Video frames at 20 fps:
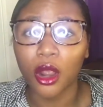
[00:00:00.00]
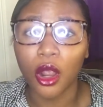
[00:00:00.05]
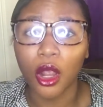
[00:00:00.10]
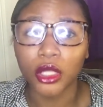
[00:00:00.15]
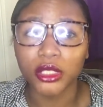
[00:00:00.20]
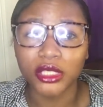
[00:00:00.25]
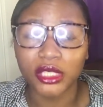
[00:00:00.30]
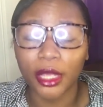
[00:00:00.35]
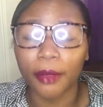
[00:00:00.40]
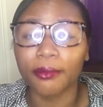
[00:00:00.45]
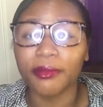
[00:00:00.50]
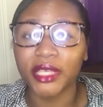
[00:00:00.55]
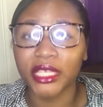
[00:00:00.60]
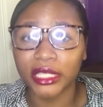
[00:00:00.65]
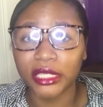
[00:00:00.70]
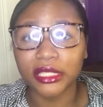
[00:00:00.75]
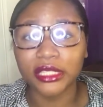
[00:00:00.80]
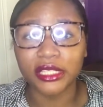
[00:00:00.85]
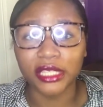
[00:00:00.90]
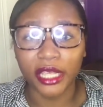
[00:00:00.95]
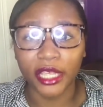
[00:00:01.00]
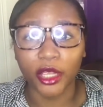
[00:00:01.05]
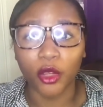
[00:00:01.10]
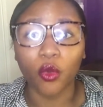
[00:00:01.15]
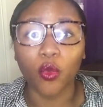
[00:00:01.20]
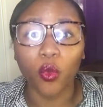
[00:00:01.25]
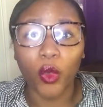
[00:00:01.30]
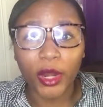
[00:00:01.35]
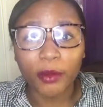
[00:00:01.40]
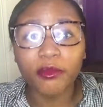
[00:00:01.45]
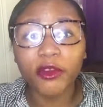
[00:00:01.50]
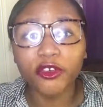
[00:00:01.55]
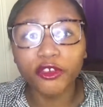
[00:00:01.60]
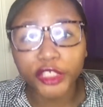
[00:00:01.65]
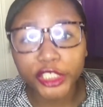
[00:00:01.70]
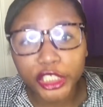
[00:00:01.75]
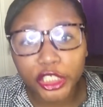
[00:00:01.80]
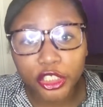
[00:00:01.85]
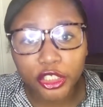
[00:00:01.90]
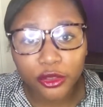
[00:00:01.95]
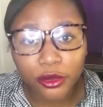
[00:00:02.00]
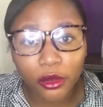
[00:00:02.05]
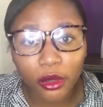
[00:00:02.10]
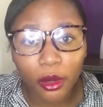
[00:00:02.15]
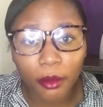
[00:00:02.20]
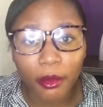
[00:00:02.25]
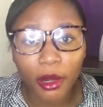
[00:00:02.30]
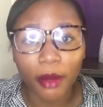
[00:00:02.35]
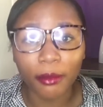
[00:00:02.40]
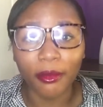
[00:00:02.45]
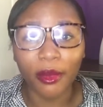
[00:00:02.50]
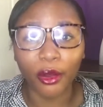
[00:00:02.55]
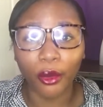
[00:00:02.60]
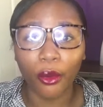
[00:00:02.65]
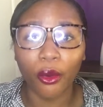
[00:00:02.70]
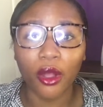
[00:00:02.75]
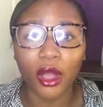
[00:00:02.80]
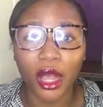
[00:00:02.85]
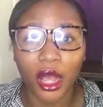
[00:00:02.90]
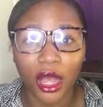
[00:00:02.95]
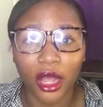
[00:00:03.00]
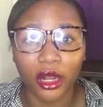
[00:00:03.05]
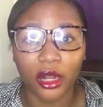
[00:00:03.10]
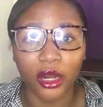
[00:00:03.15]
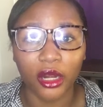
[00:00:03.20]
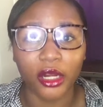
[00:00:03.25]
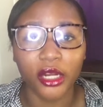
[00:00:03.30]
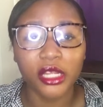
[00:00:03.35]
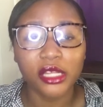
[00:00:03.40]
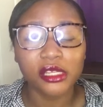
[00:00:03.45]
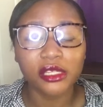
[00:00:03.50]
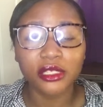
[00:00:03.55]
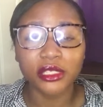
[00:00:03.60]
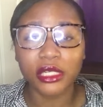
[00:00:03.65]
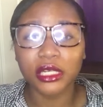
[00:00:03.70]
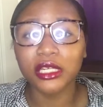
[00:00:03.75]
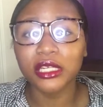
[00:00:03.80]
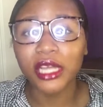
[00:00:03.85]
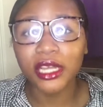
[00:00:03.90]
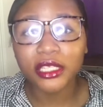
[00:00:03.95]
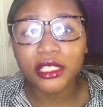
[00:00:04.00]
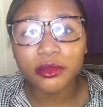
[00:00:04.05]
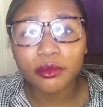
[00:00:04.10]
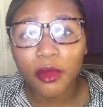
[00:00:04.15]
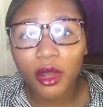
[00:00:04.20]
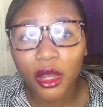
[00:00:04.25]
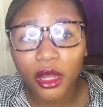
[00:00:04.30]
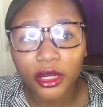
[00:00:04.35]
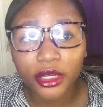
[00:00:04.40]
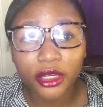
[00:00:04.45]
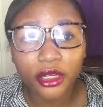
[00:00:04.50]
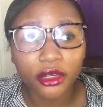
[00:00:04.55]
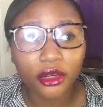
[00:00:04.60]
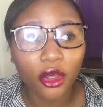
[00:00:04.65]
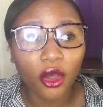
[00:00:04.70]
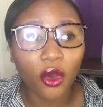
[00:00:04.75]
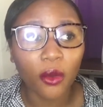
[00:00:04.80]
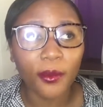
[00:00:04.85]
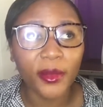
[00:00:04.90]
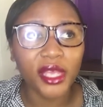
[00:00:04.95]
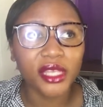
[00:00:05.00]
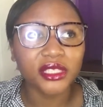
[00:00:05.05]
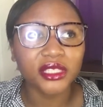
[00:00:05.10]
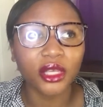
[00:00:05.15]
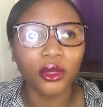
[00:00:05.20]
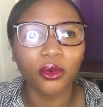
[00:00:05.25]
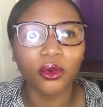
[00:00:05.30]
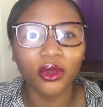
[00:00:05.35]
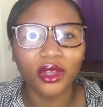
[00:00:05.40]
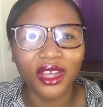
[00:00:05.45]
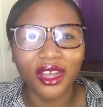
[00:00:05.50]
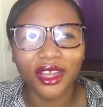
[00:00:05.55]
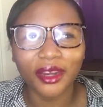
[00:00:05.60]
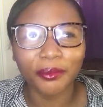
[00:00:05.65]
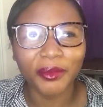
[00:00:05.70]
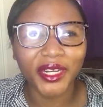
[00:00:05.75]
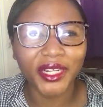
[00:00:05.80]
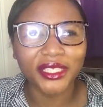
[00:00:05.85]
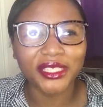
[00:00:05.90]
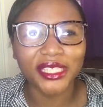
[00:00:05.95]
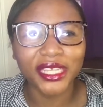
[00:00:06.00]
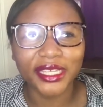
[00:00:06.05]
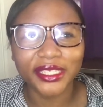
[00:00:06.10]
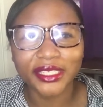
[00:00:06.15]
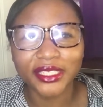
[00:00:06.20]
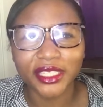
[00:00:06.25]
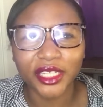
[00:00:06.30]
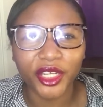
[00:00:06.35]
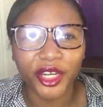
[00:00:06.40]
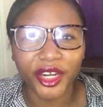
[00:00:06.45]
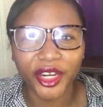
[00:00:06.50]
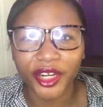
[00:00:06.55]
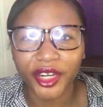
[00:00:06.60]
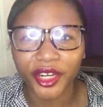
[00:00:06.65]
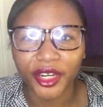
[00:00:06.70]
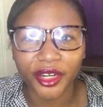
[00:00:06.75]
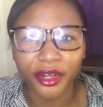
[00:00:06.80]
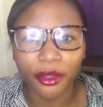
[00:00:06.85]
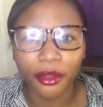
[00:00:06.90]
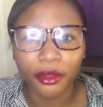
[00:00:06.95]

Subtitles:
Say when me reach home, I go call her. So the next morning now, me I say, oh God, me I text the girl.